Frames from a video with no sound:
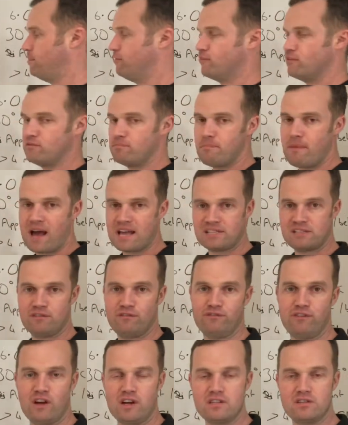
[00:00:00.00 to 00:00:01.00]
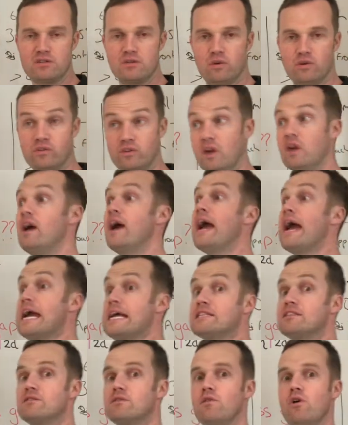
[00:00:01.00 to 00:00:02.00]
If there's massive flight zones,
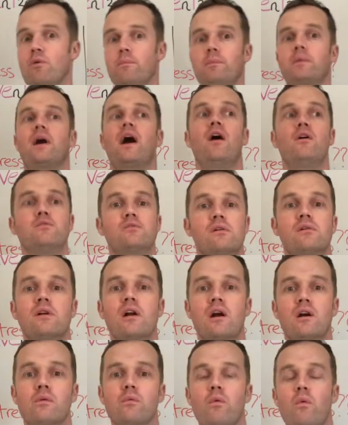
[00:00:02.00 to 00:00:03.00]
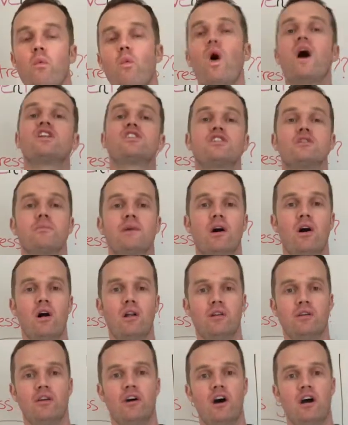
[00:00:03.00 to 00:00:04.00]
heads are up, cows are alert, watching me all
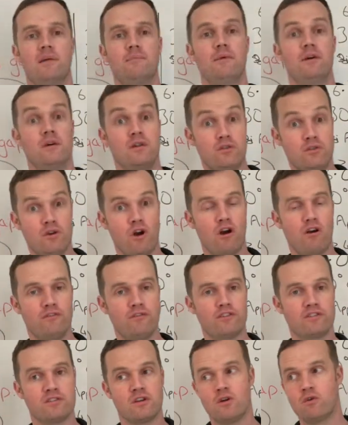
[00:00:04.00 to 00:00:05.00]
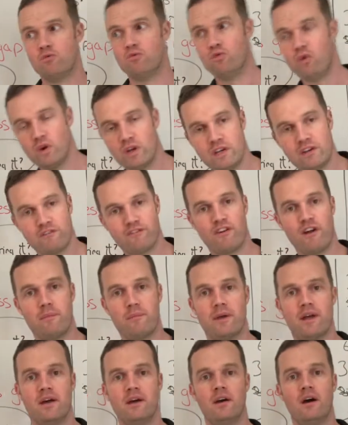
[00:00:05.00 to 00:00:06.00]
the time, nervous, running from
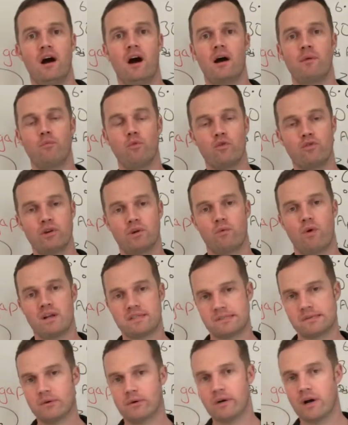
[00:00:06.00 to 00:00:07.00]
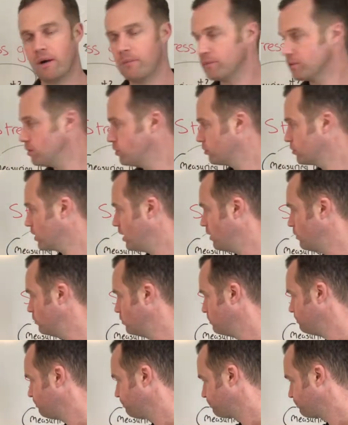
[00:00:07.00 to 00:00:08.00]
me, I'm wondering what's going on with those
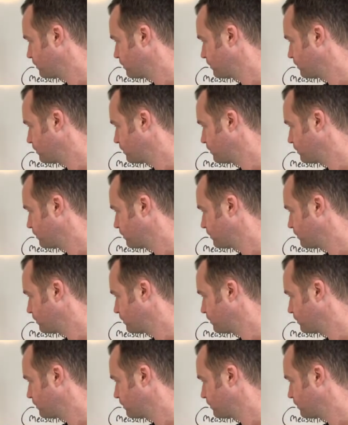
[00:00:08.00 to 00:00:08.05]
cows.